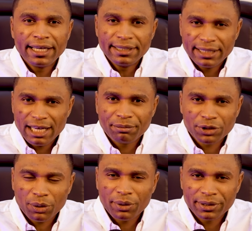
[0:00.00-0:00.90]

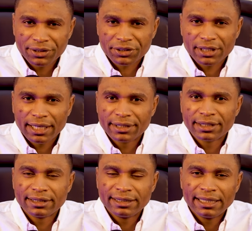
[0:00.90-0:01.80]
in-depth
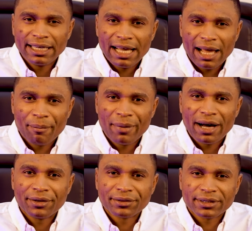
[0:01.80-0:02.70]
understanding
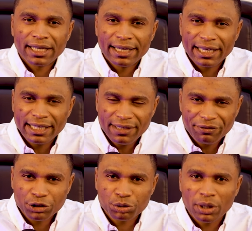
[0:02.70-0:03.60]
about an
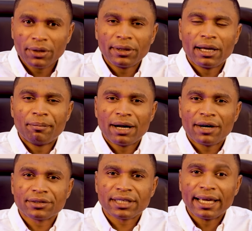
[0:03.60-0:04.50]
individual,
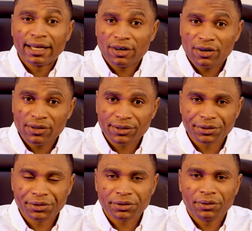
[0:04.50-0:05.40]
about a
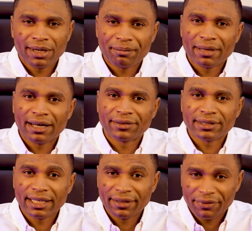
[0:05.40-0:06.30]
cause, or
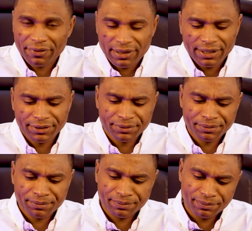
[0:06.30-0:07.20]
about a
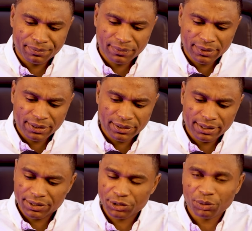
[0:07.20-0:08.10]
thing.
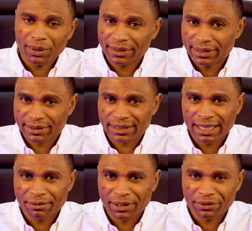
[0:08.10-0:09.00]
This is what
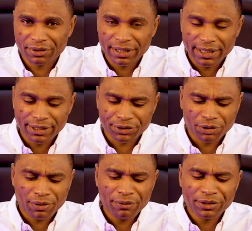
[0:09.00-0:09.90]
discernment really
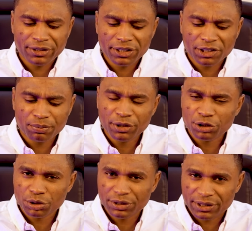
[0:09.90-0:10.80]
is. So when we say
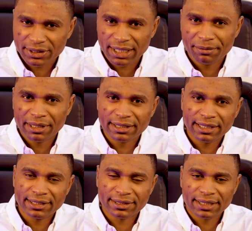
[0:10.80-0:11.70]
spiritual
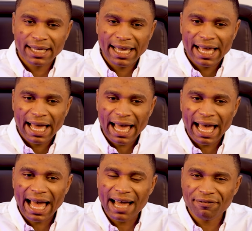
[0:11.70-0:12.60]
discernment, it's
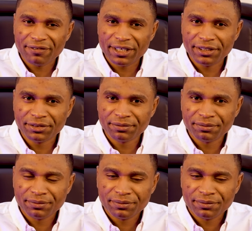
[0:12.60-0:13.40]
having